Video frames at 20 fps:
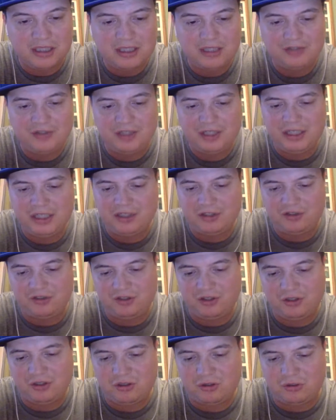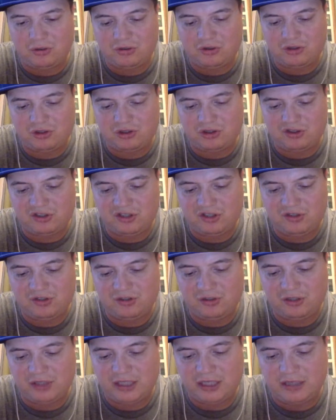is that you get to see the old jerseys.
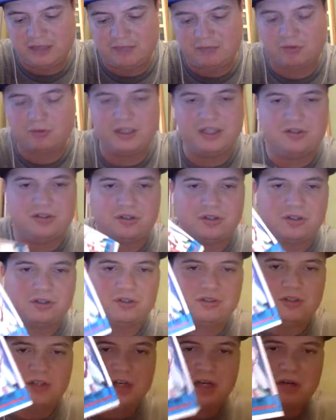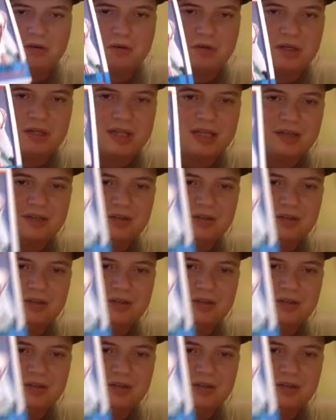So you got Maurice Hurst wearing that